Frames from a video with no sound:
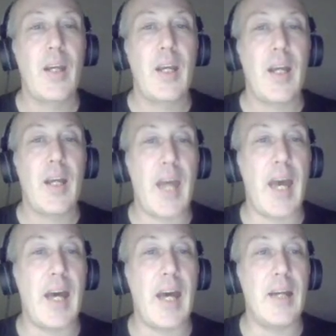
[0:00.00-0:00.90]

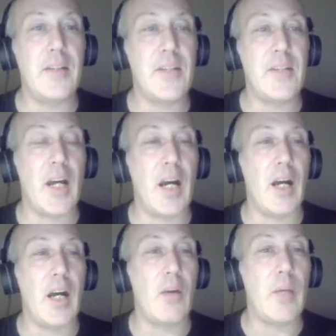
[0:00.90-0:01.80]
And uh,
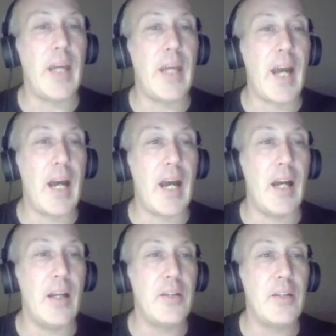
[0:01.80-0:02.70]
we
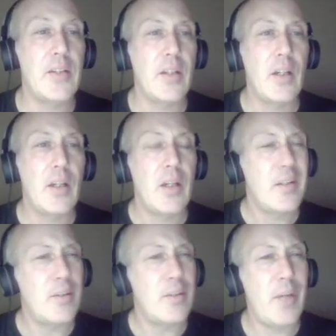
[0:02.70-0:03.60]
had did
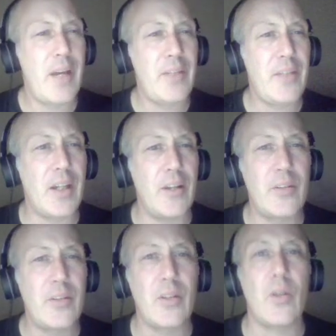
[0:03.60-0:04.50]
we have the under
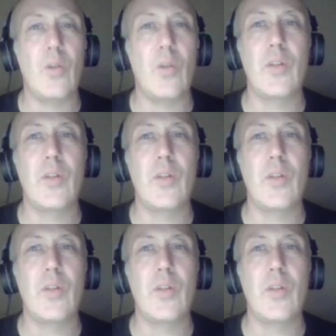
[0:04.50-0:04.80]
or over on